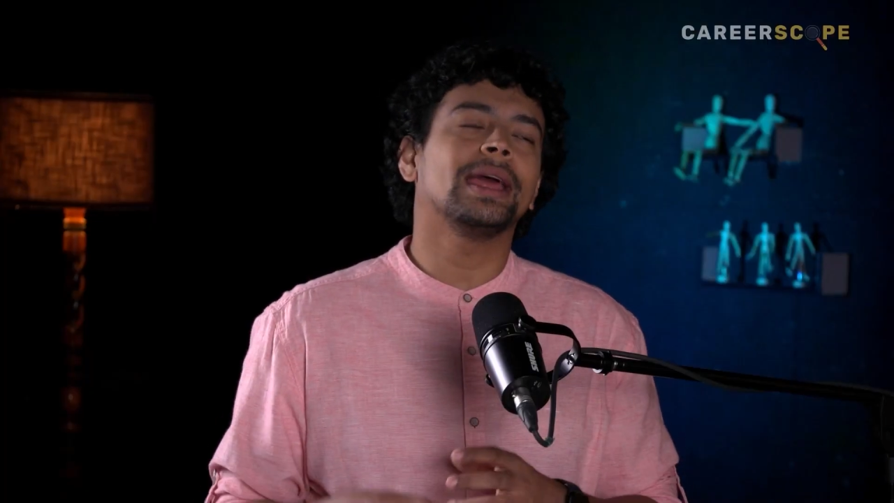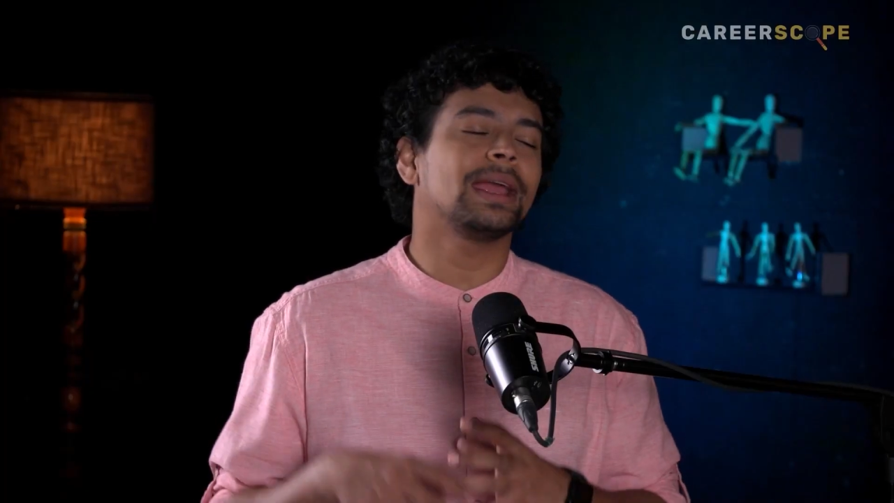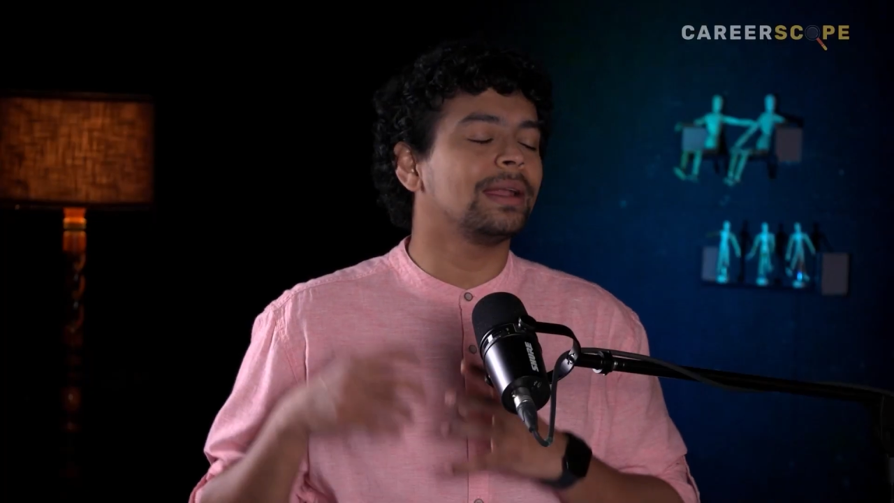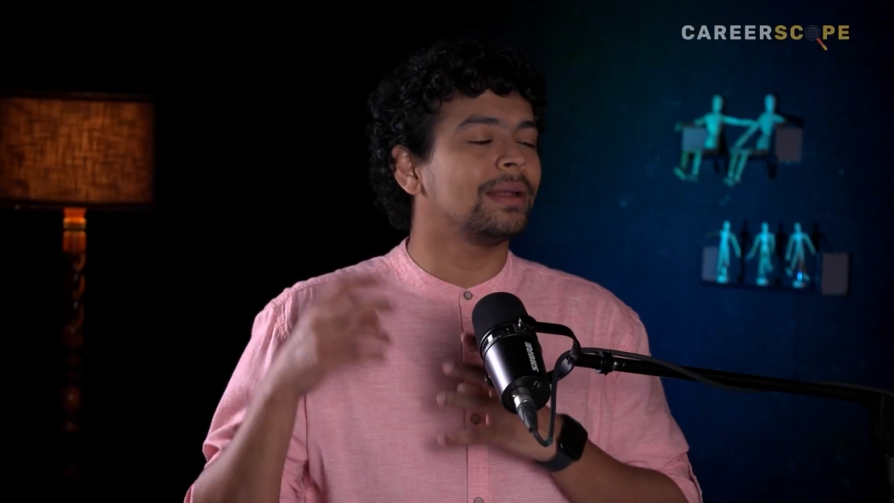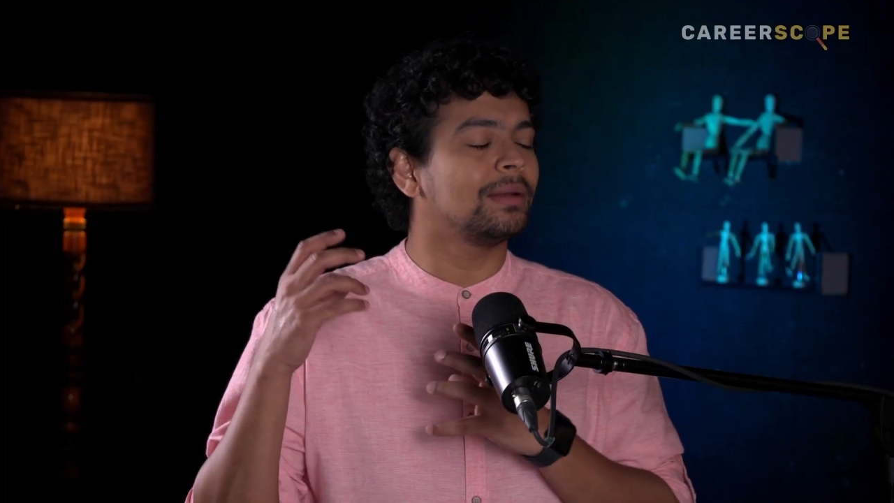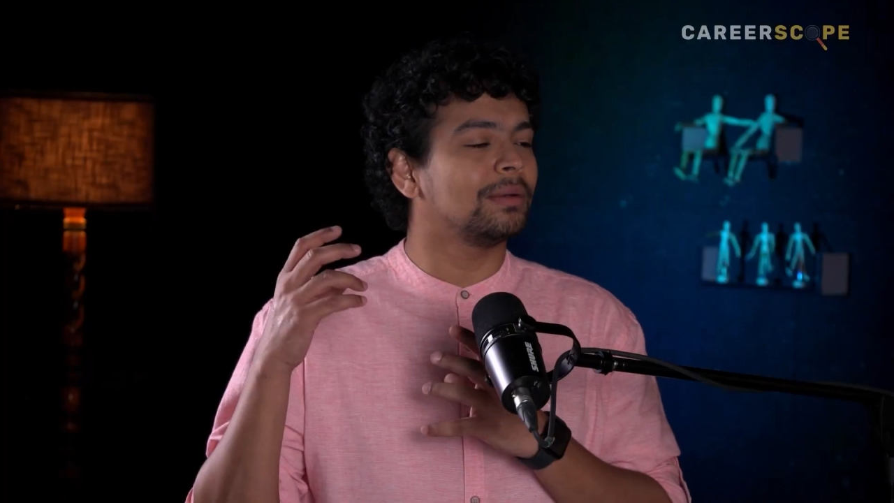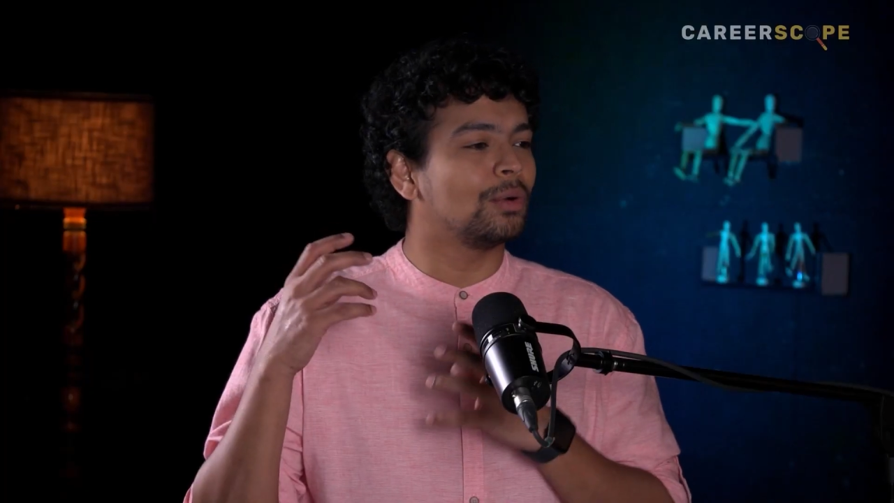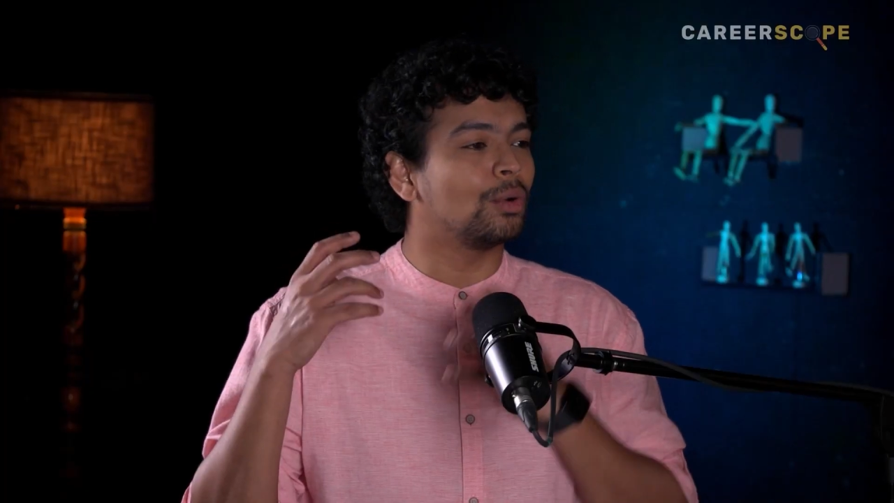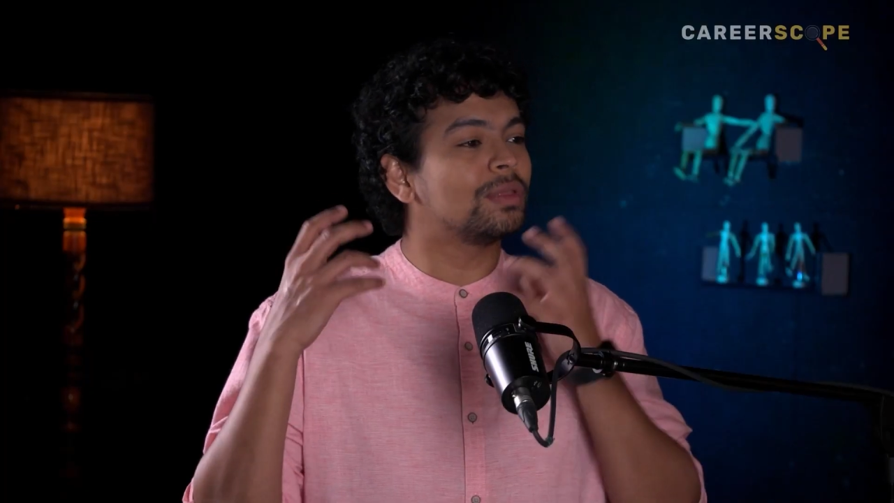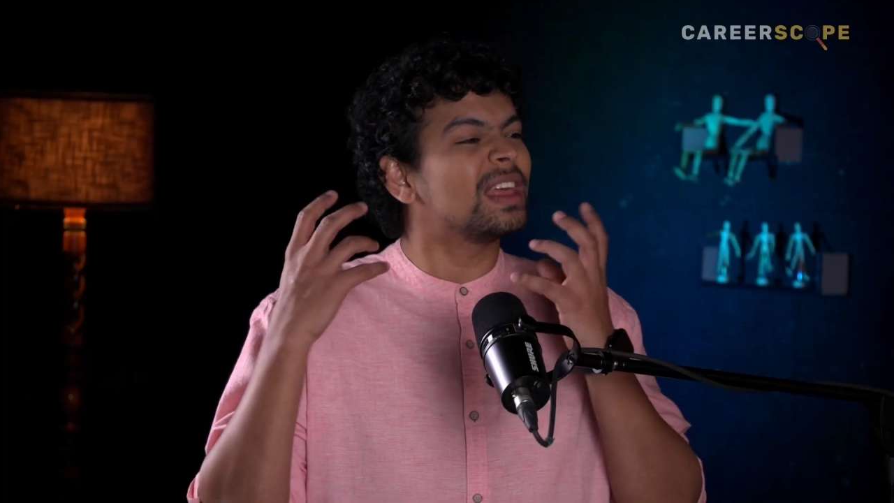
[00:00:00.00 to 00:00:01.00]
I can
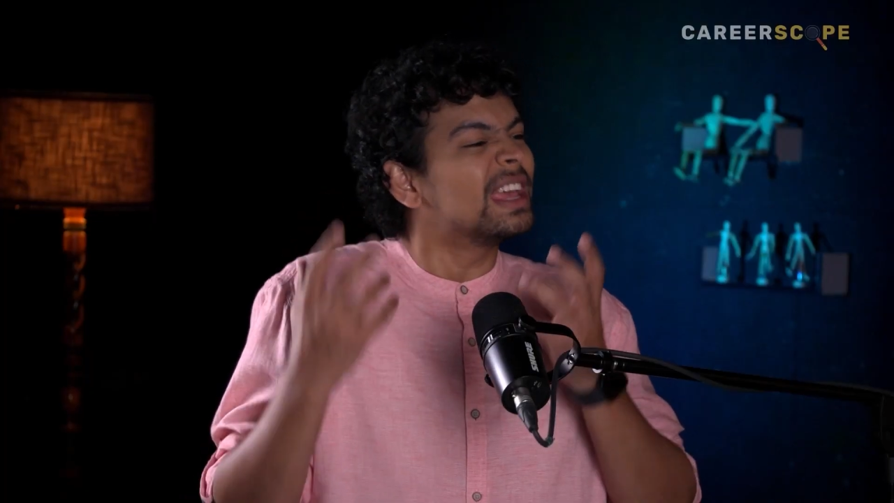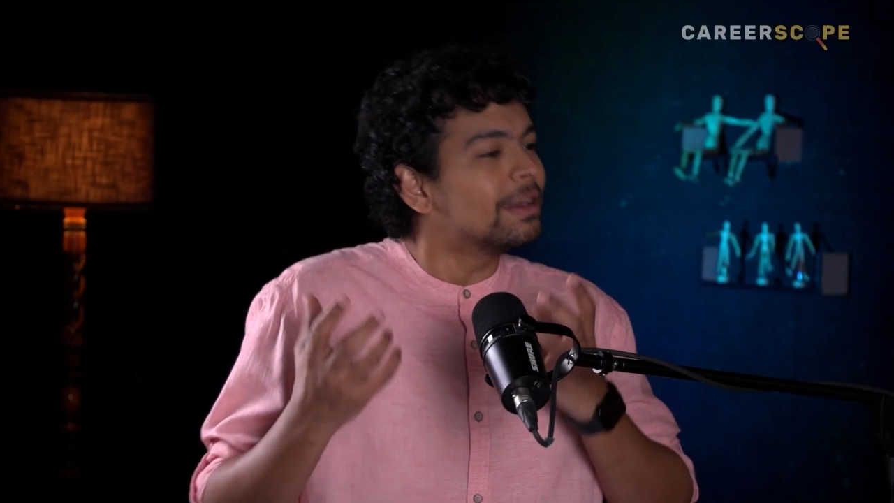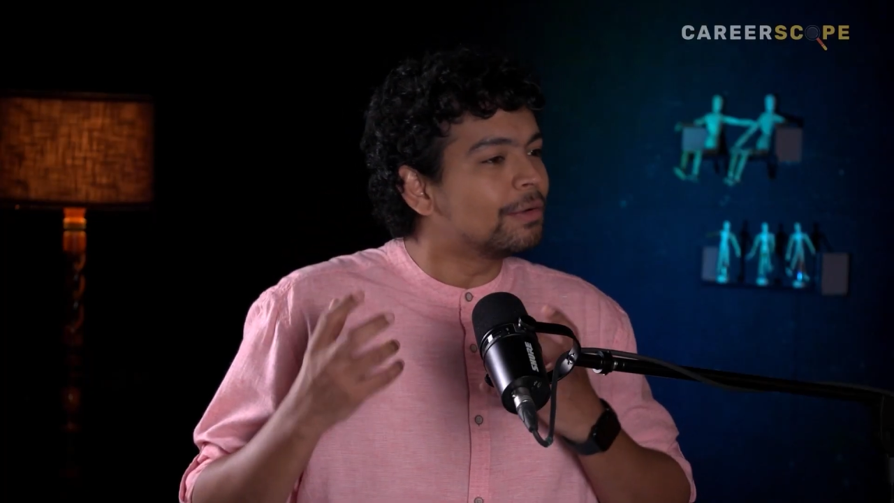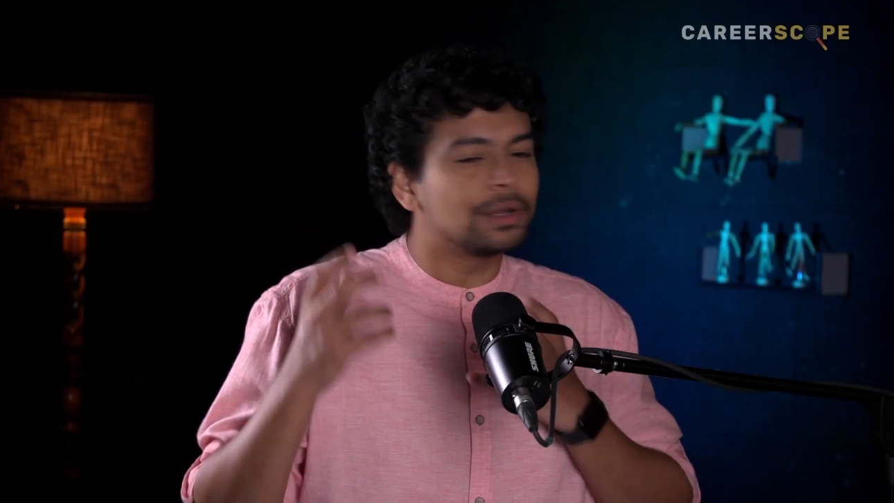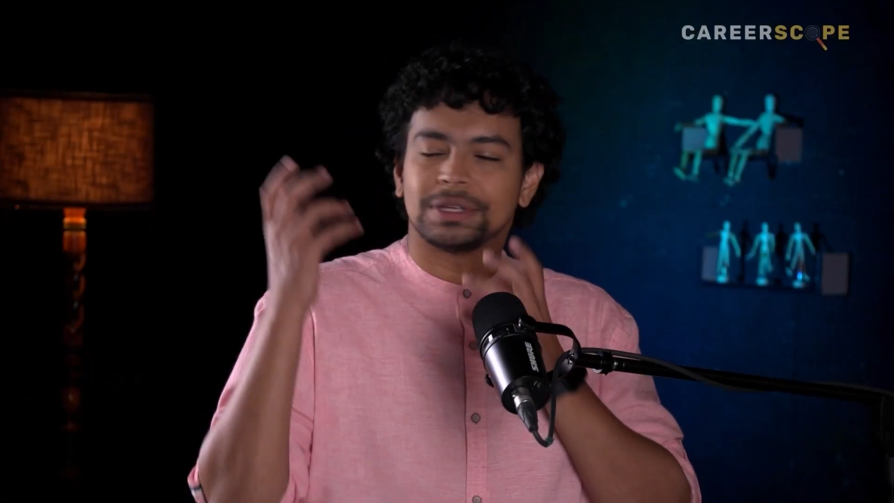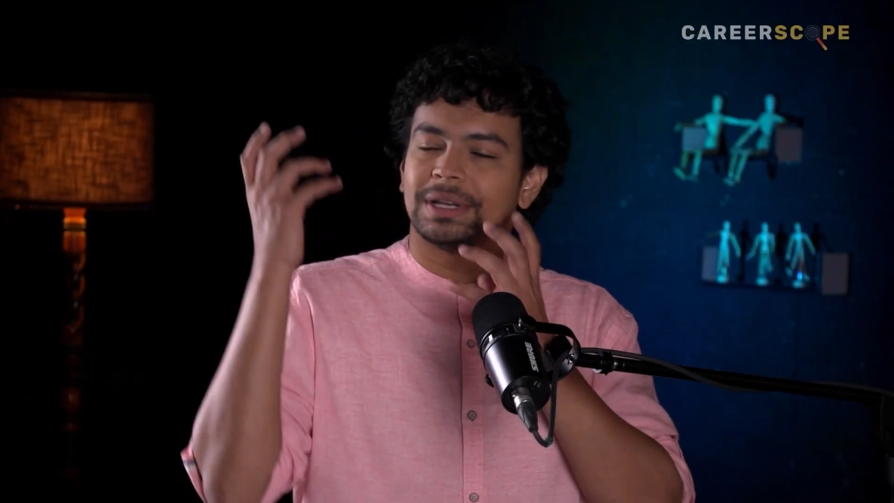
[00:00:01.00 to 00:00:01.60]
go to Thingiverse